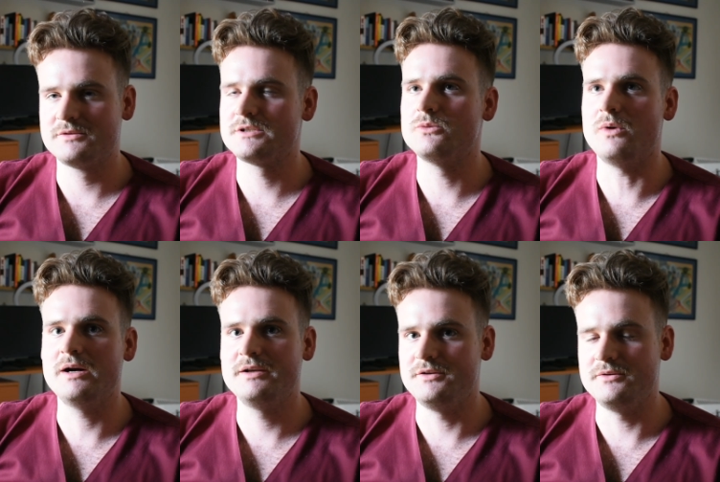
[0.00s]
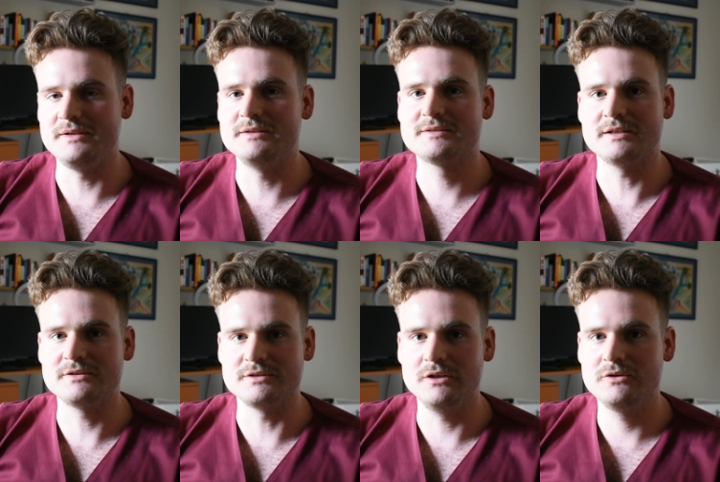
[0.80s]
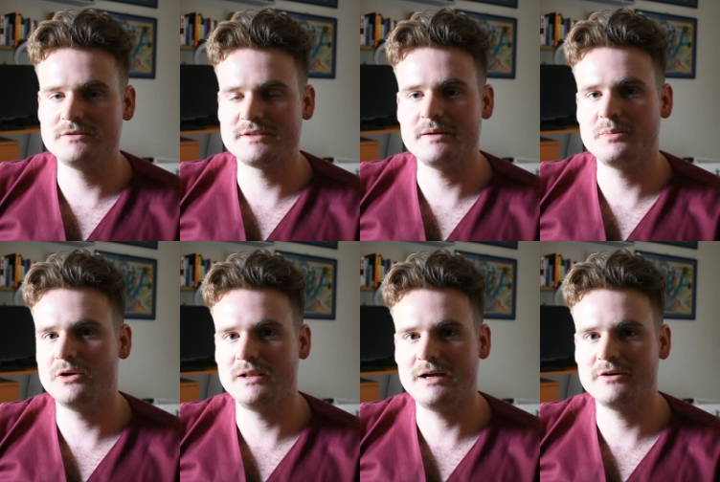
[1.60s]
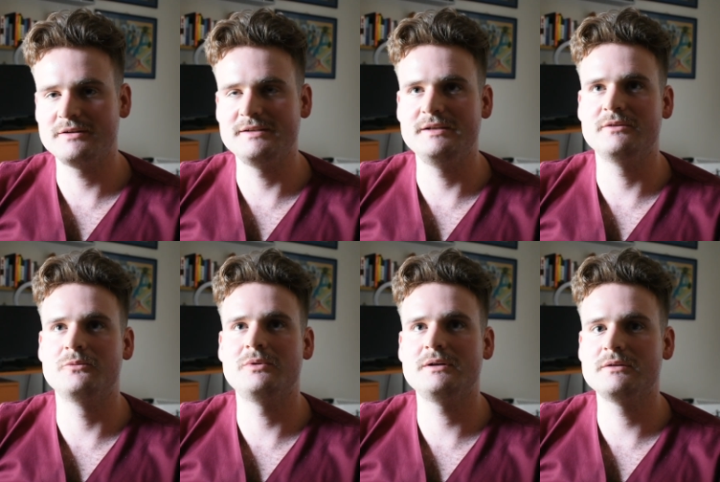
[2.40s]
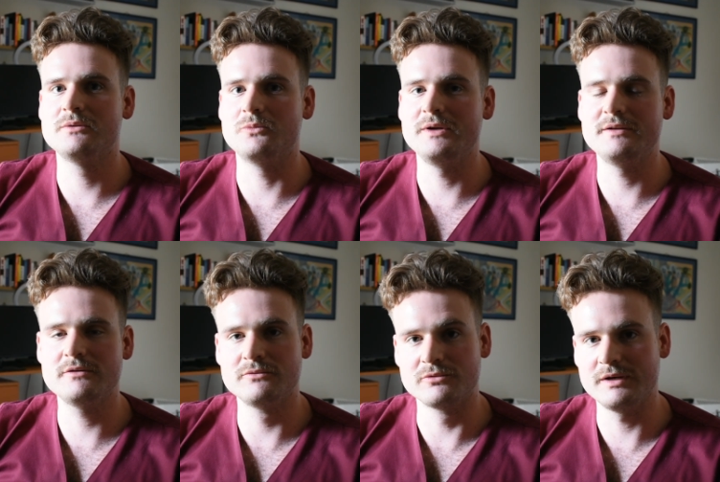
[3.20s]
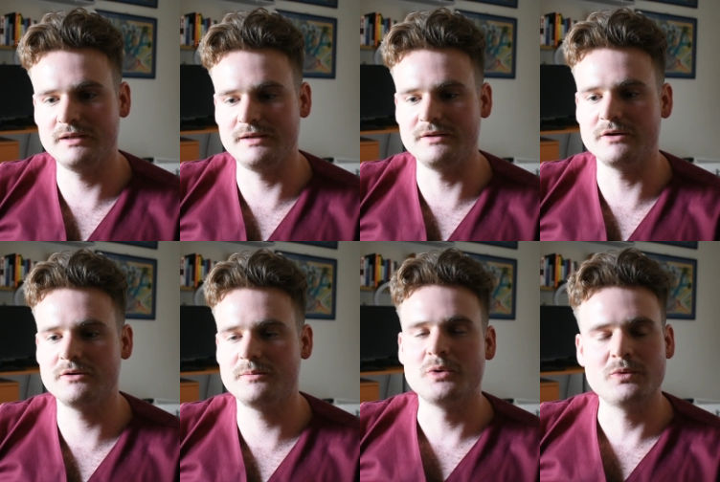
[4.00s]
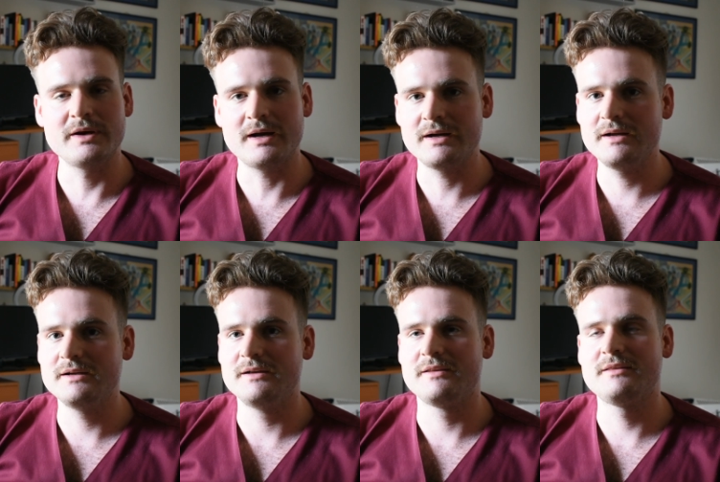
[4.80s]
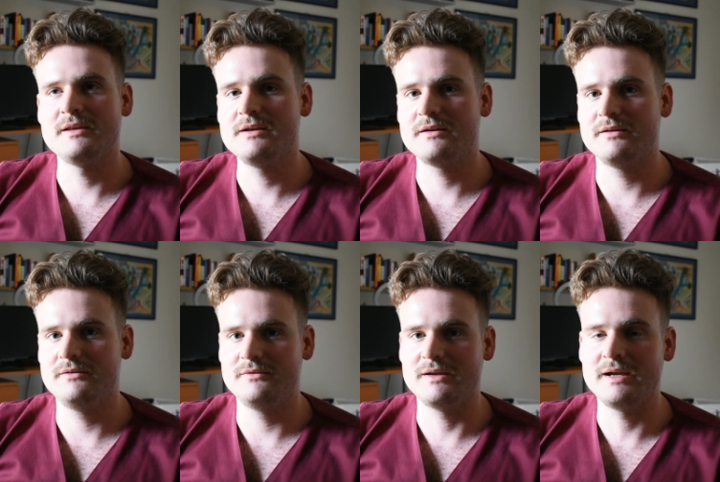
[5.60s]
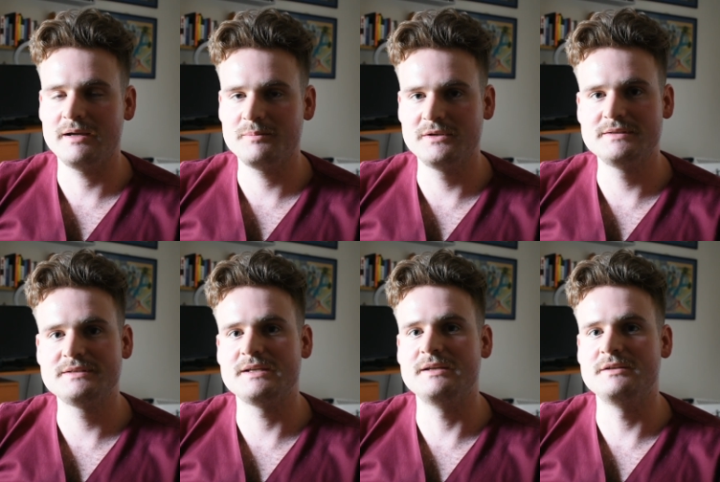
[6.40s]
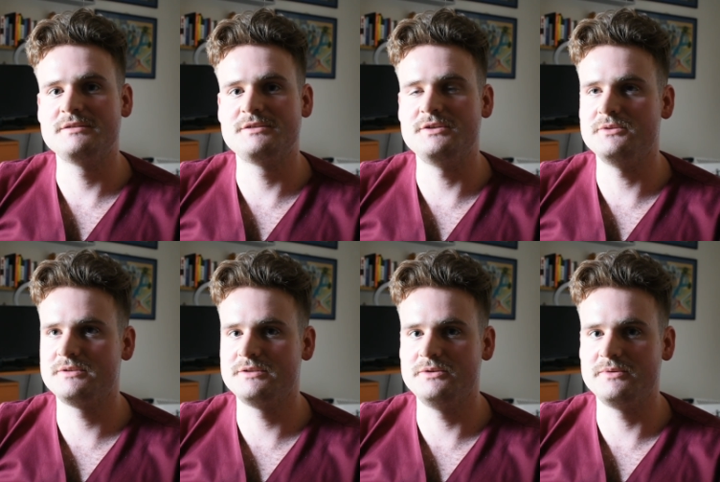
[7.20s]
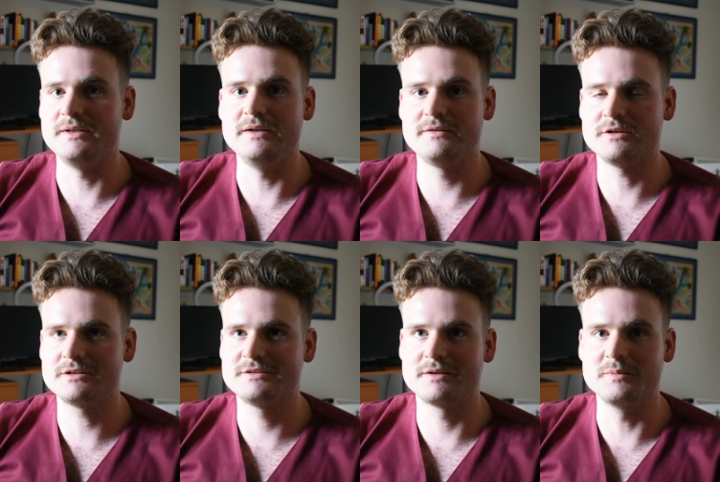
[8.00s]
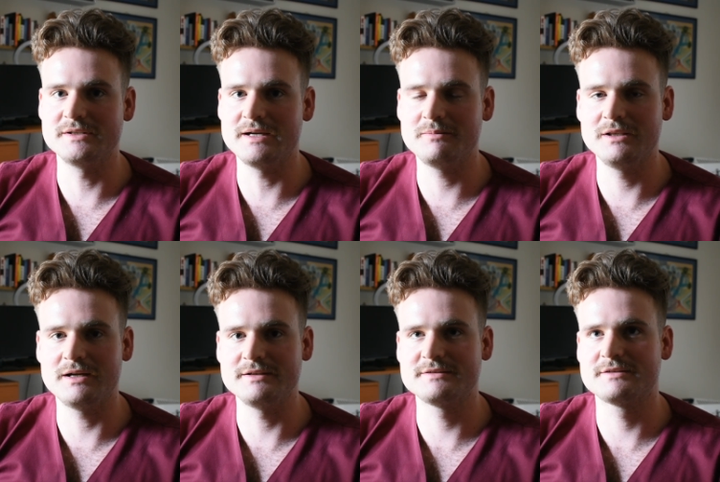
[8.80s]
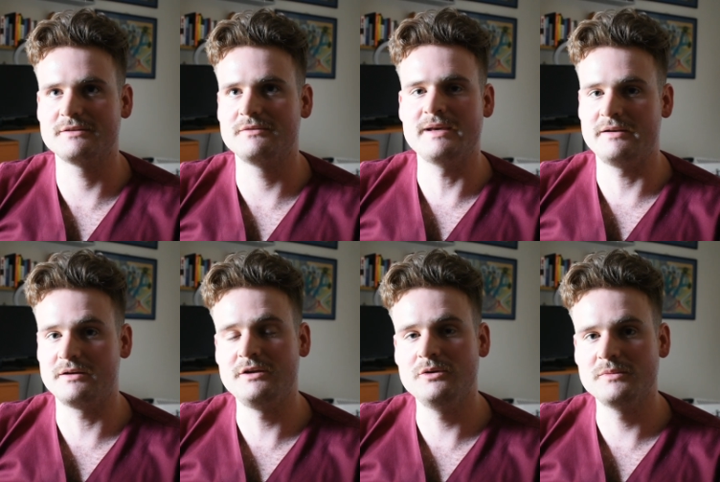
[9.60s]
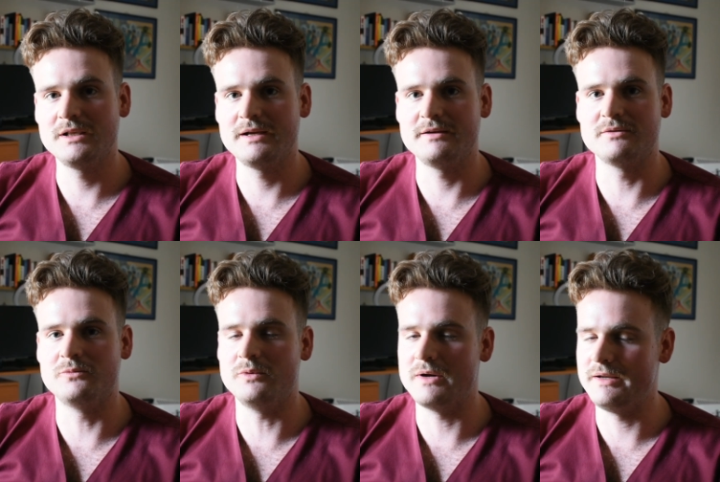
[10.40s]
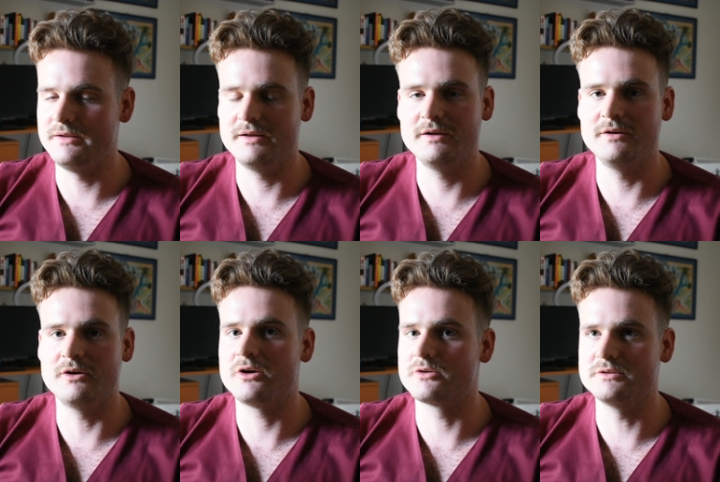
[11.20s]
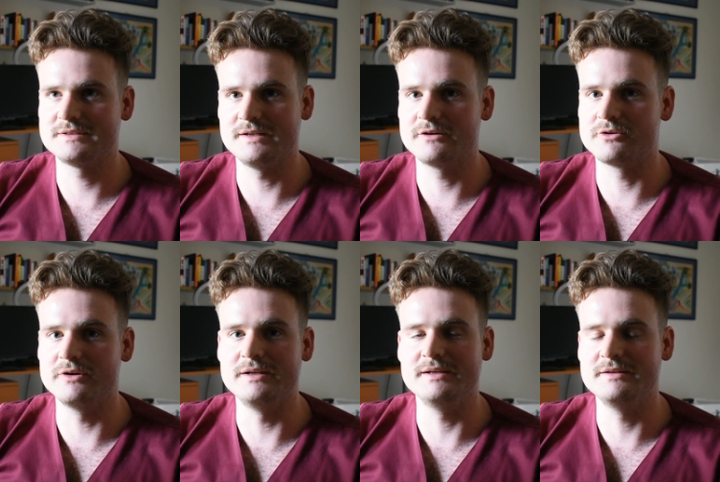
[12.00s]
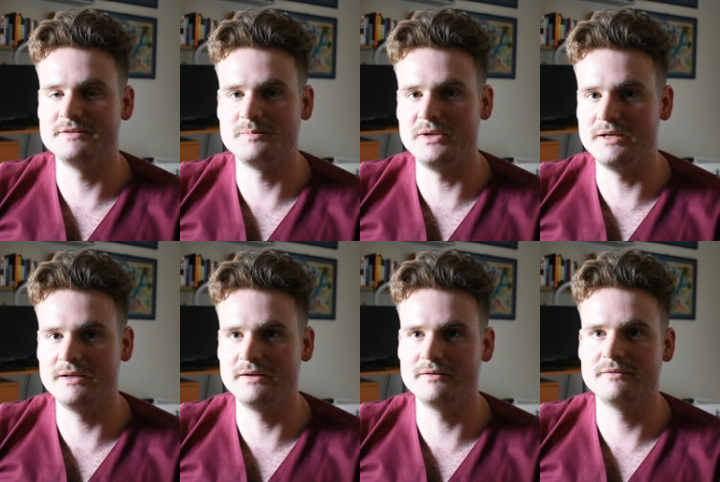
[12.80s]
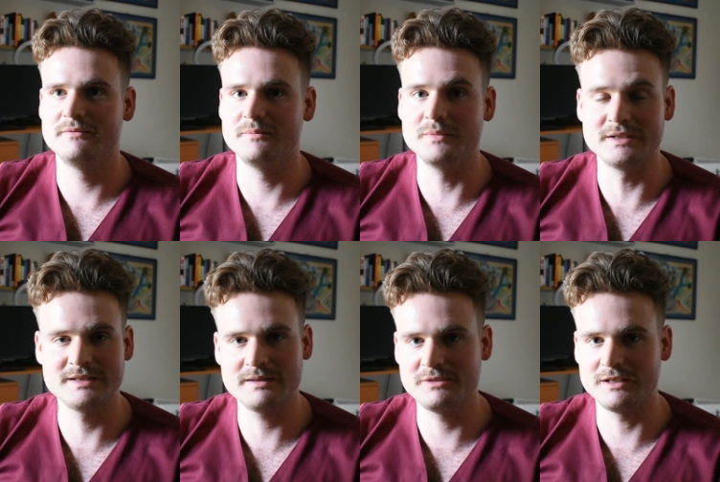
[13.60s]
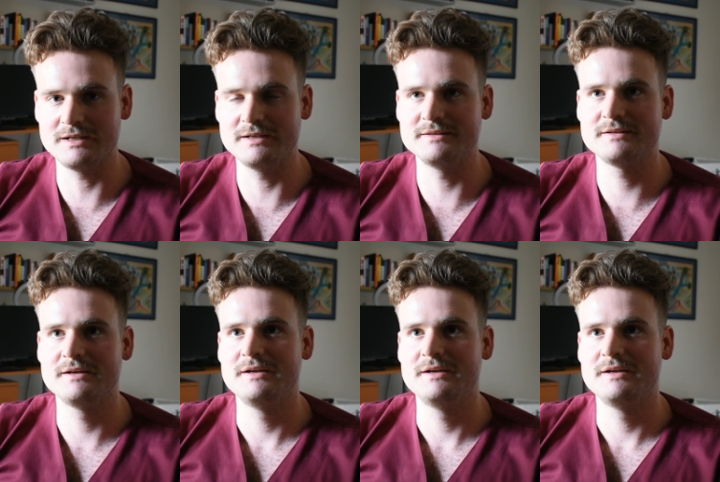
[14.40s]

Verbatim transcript: So why do these cells lose their polarity? Well, we don't really know, but what I think happens is due to the toxic metabolites that accumulate when an oral steroid is being metabolized,